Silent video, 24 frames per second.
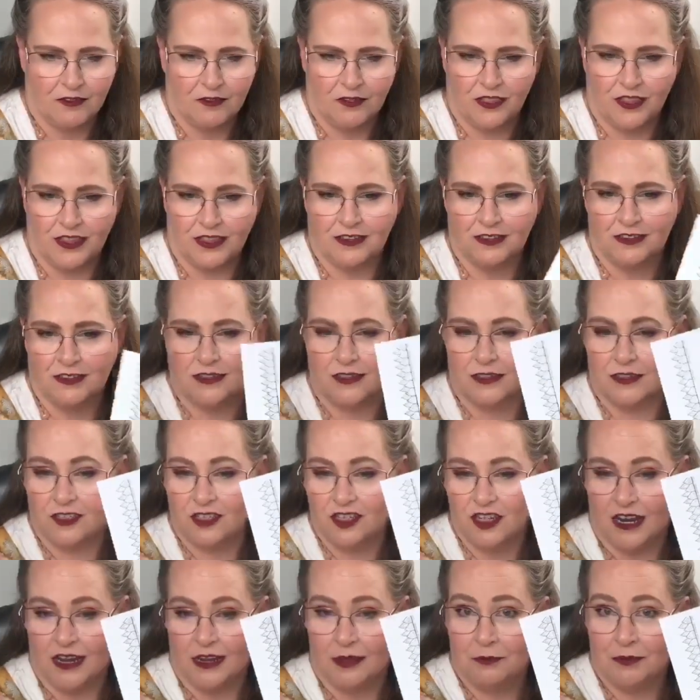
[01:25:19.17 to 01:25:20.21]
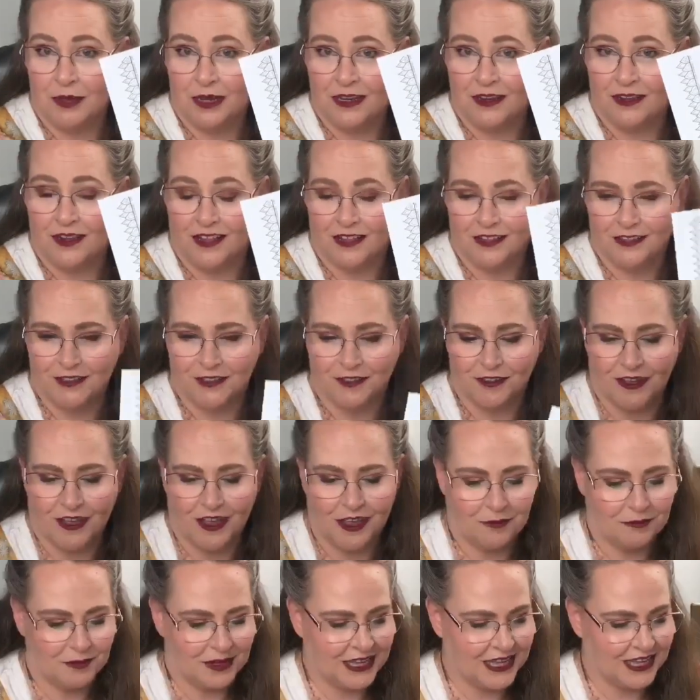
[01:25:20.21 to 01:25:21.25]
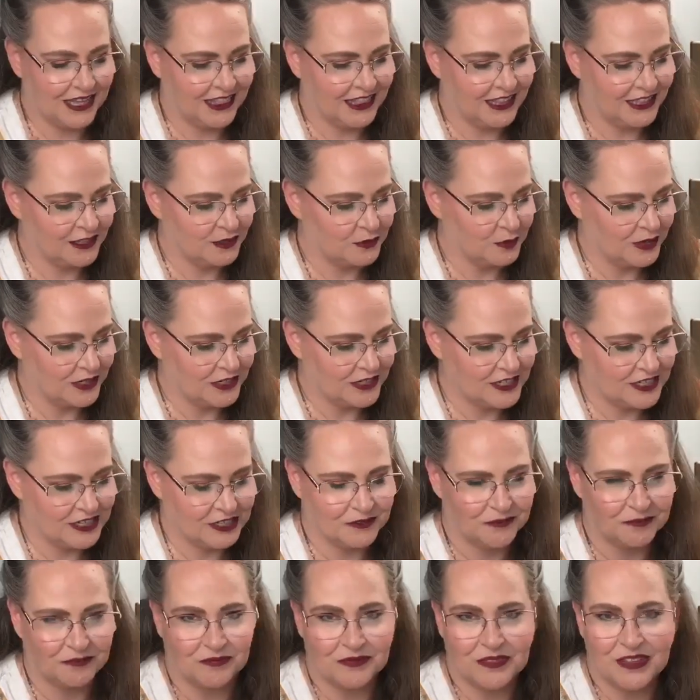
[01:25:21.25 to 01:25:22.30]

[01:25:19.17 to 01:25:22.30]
that's the giant mandala. So come and get this one too.